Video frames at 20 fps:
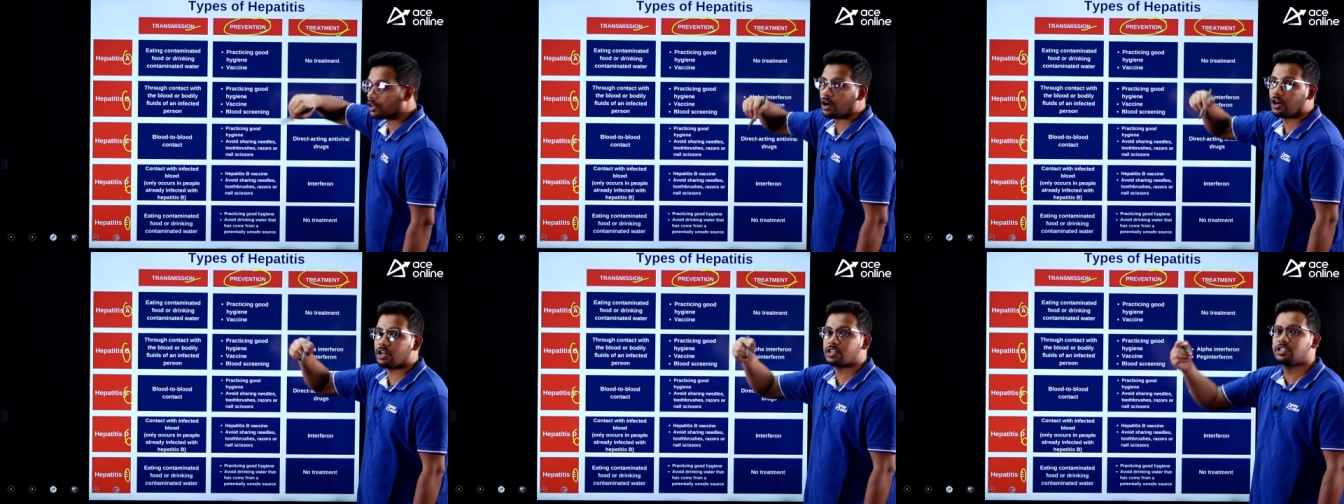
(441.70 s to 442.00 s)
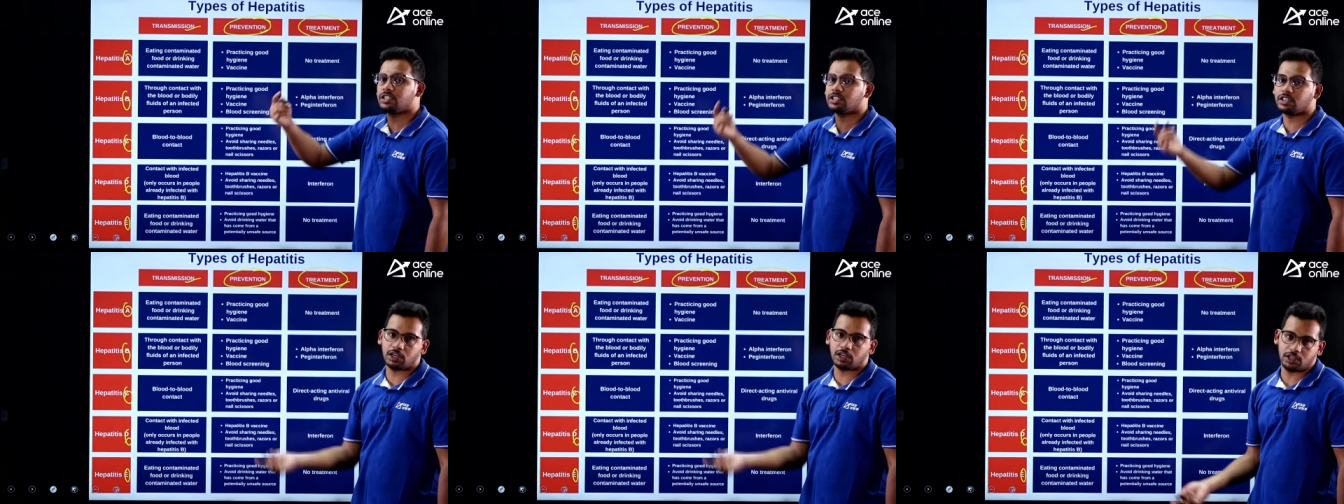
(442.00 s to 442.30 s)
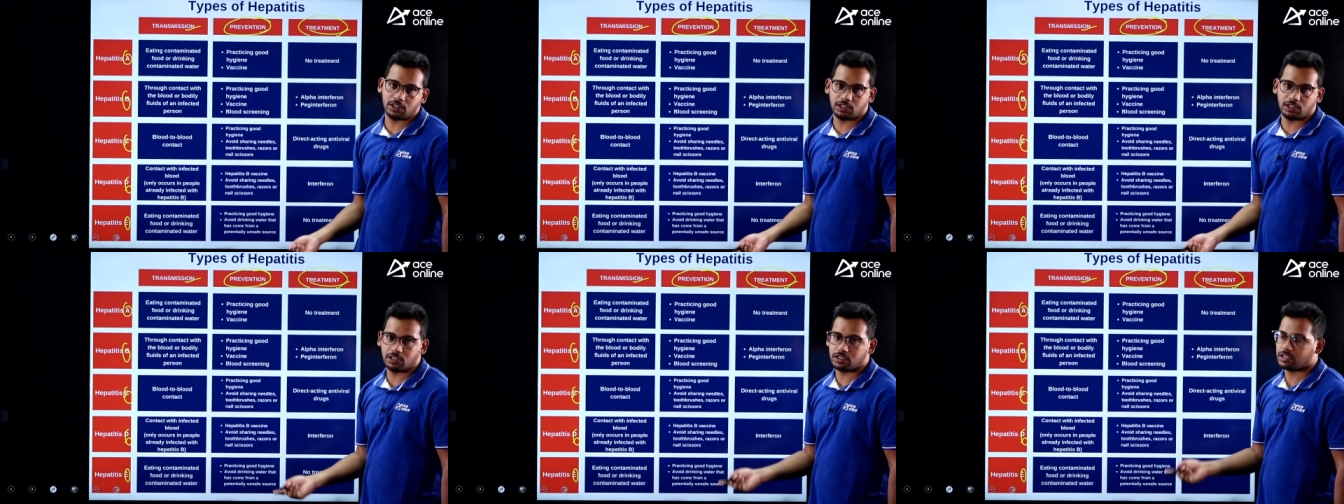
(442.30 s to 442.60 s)
causing the
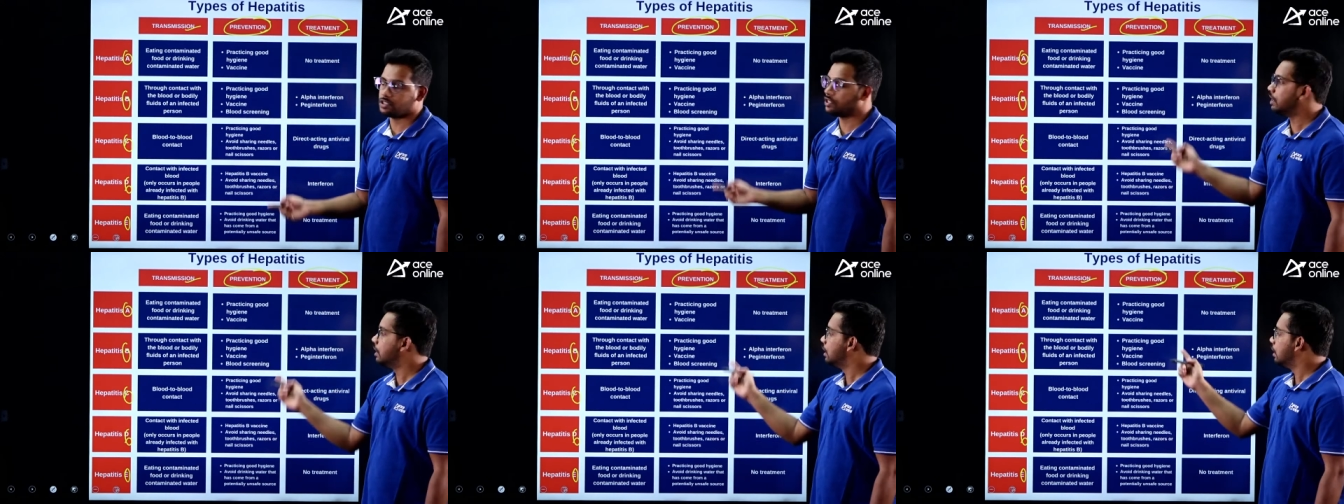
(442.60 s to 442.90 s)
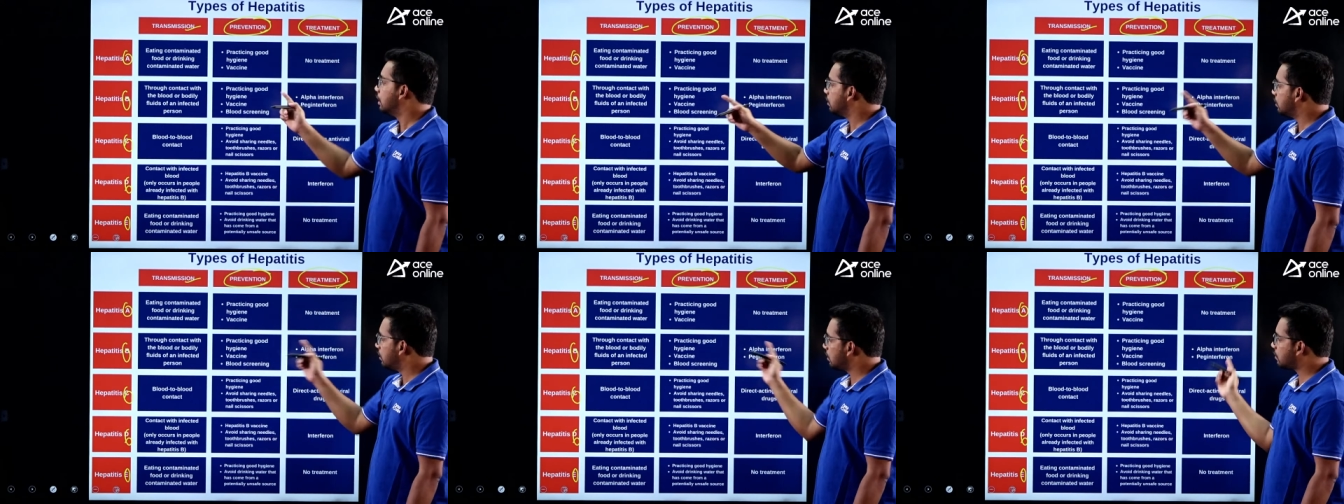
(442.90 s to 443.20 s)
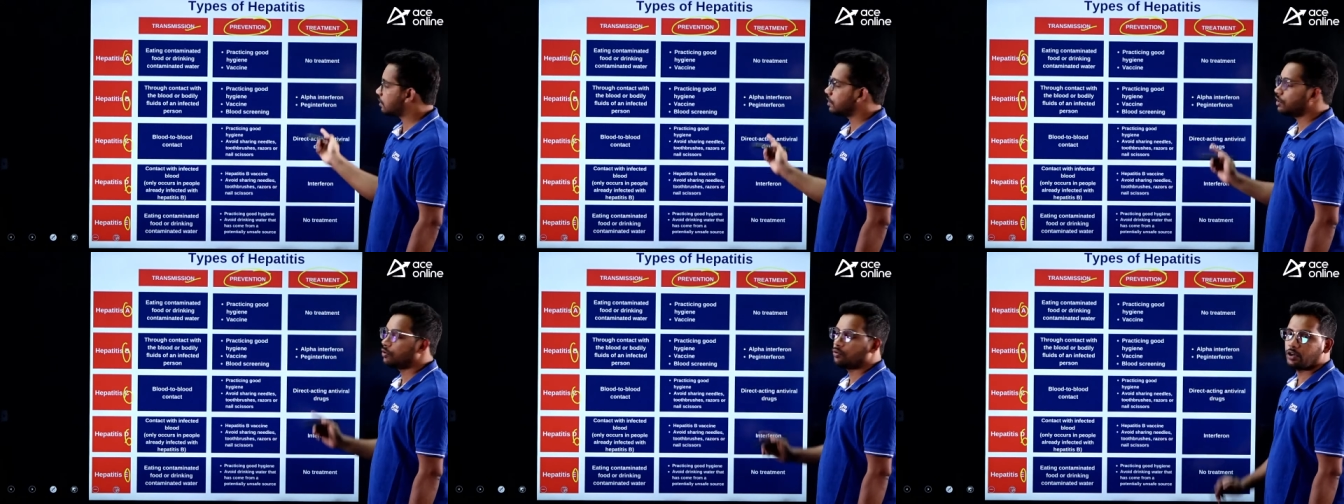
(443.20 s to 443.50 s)
disease.
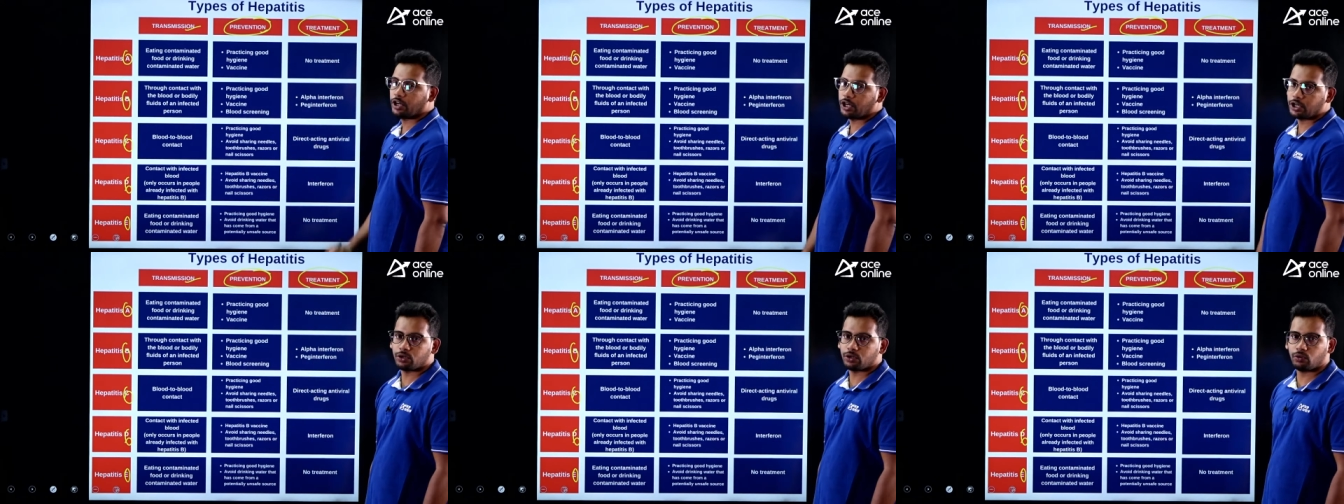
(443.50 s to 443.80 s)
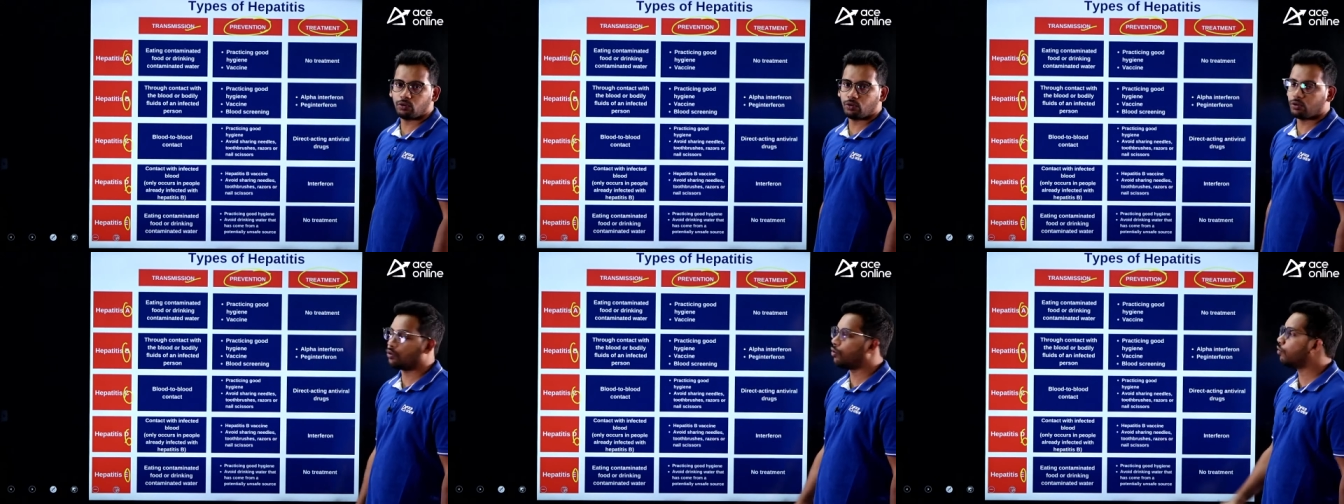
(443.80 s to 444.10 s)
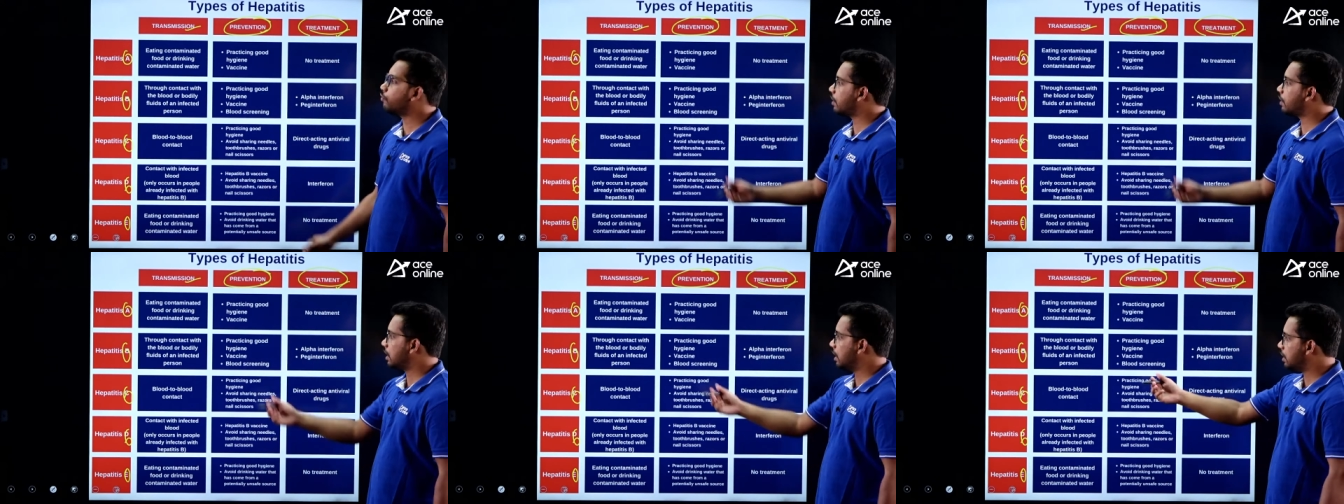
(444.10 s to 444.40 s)
This you need to know
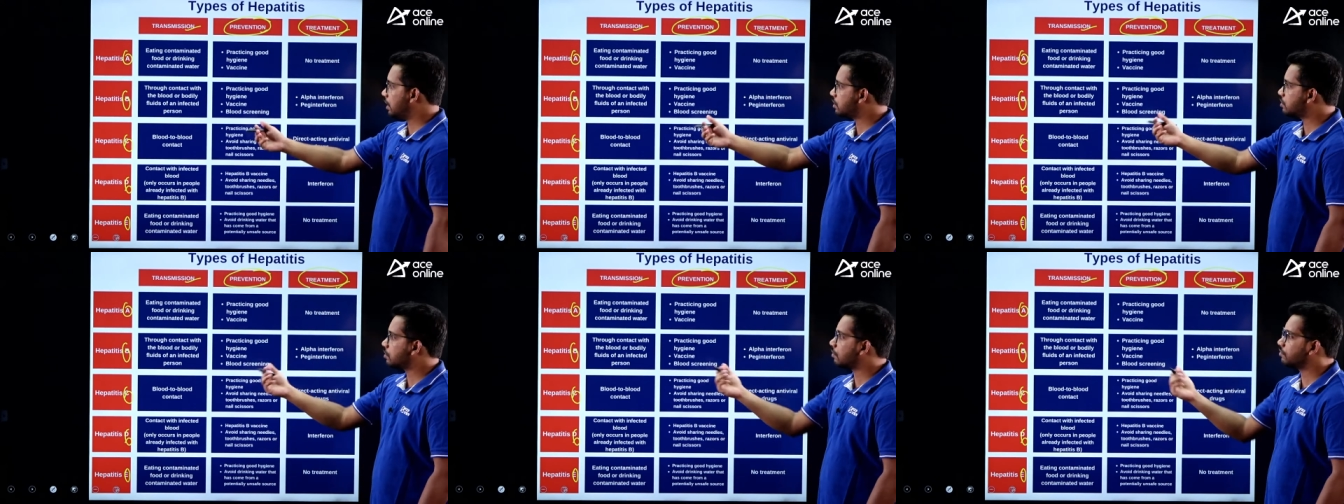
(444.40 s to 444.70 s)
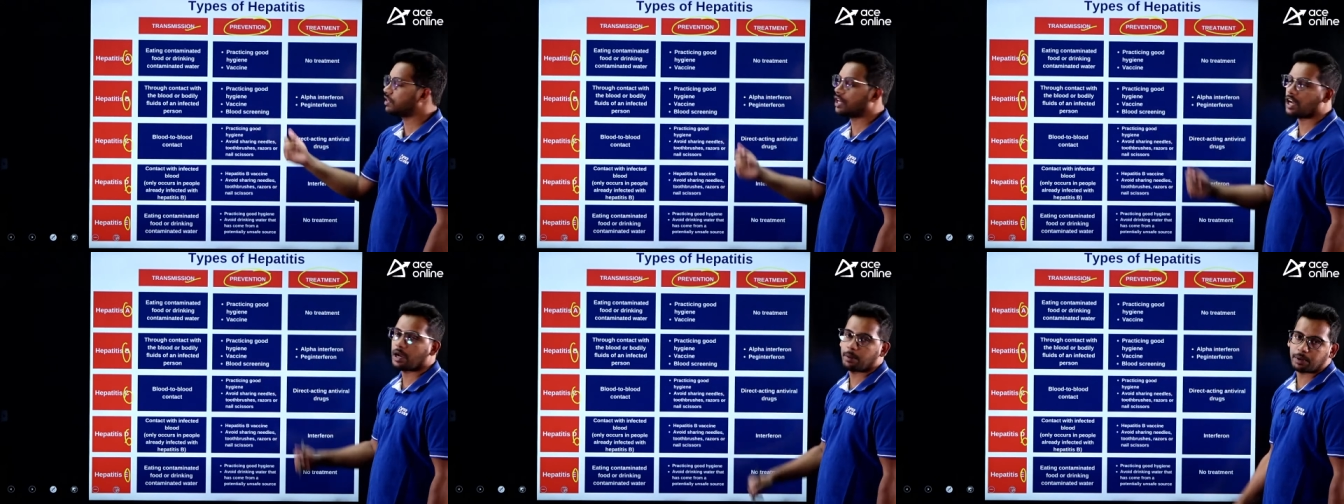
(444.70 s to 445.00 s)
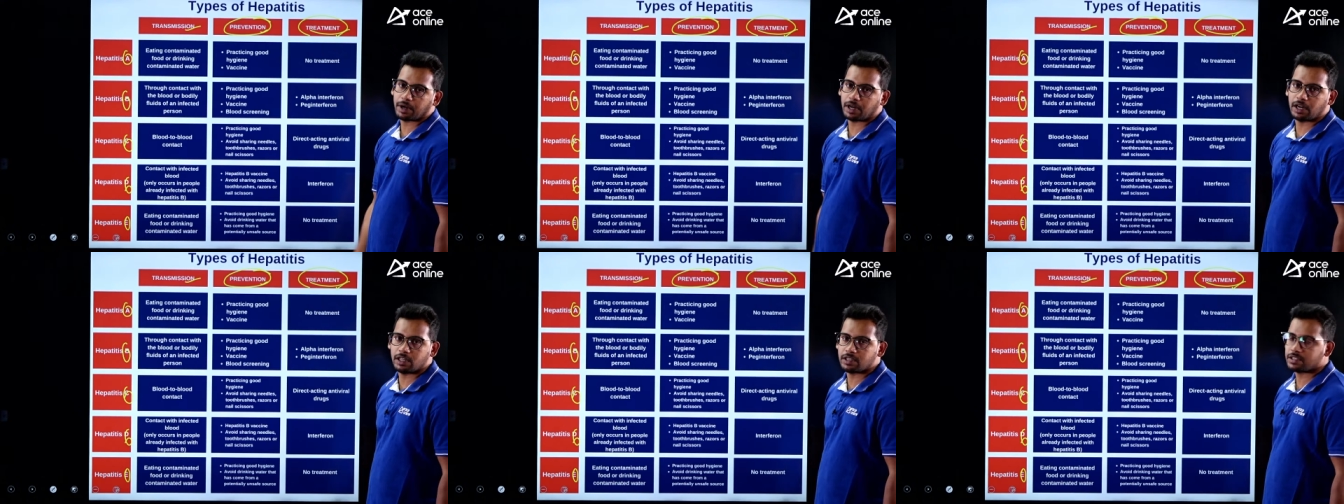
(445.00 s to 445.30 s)
for each of the
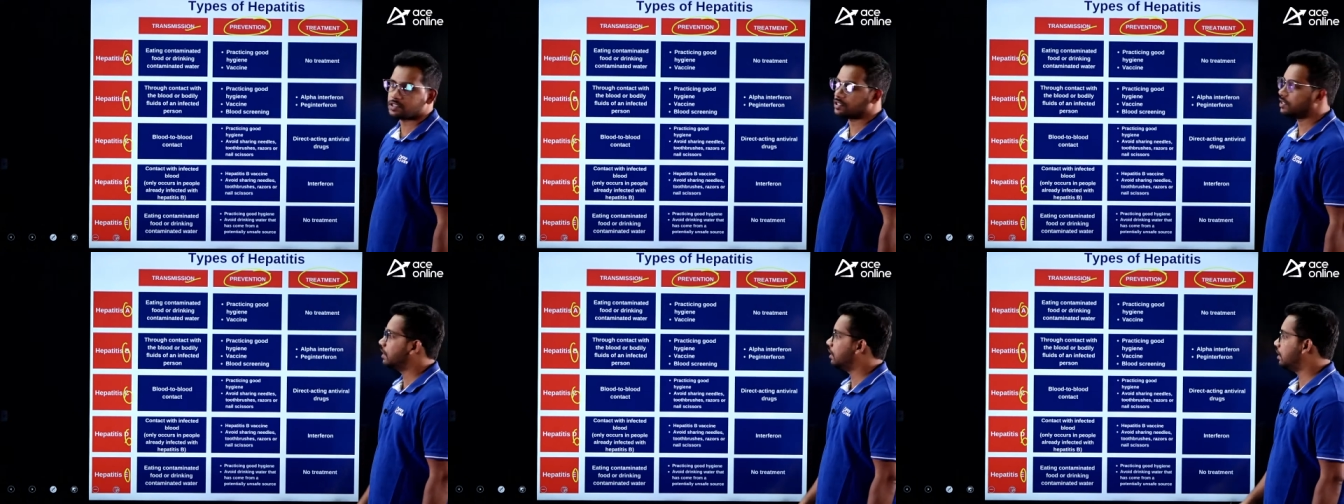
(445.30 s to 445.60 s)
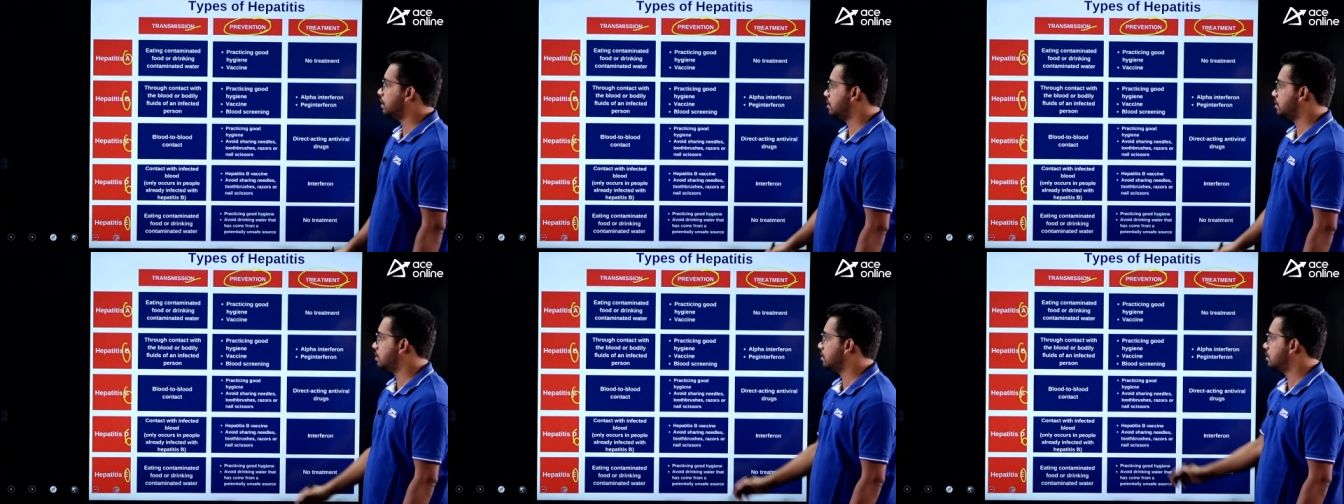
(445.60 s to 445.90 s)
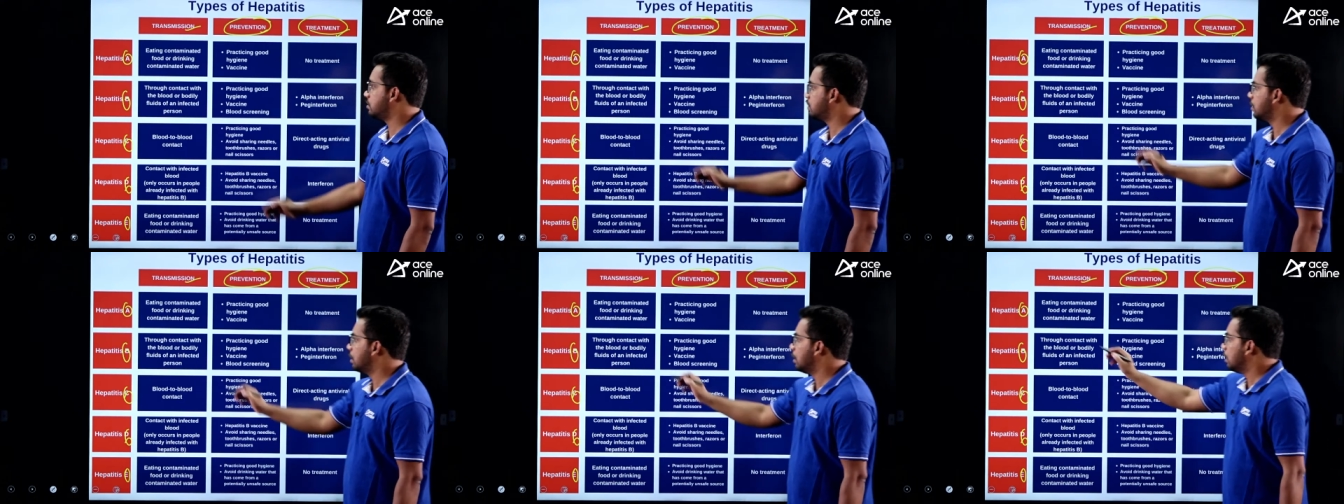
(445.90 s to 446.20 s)
hepatitis disease.